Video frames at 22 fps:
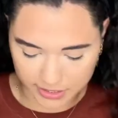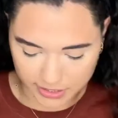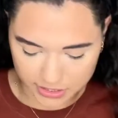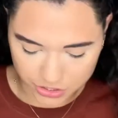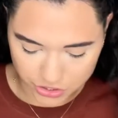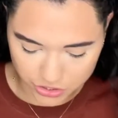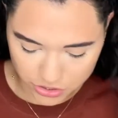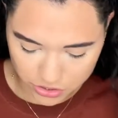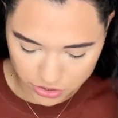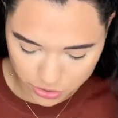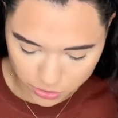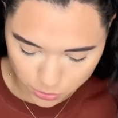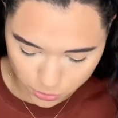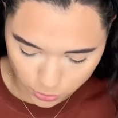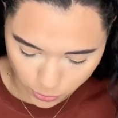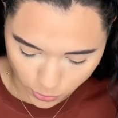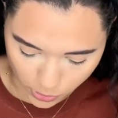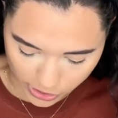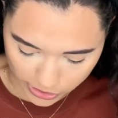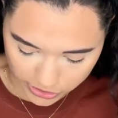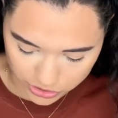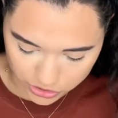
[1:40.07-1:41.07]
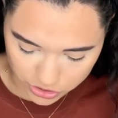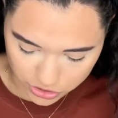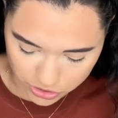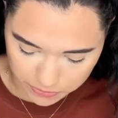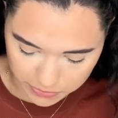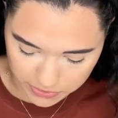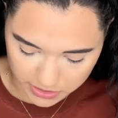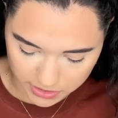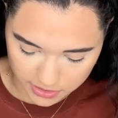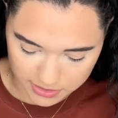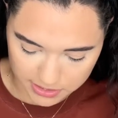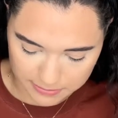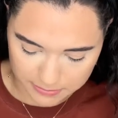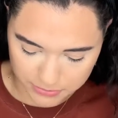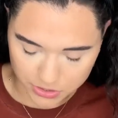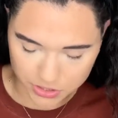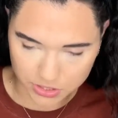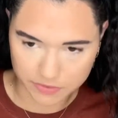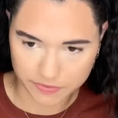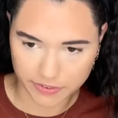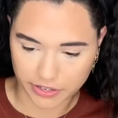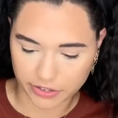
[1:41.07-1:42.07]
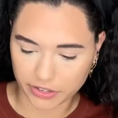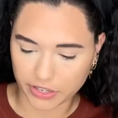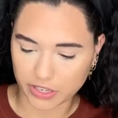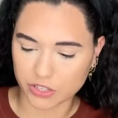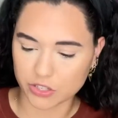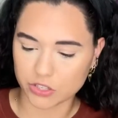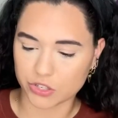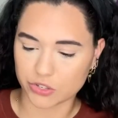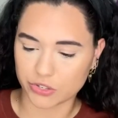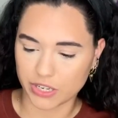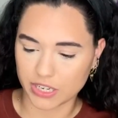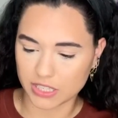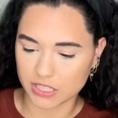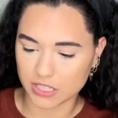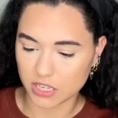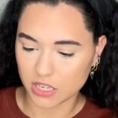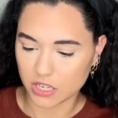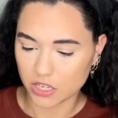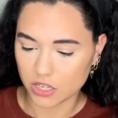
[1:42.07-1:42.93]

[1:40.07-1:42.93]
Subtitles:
let's just swatch because I'm just very intrigued.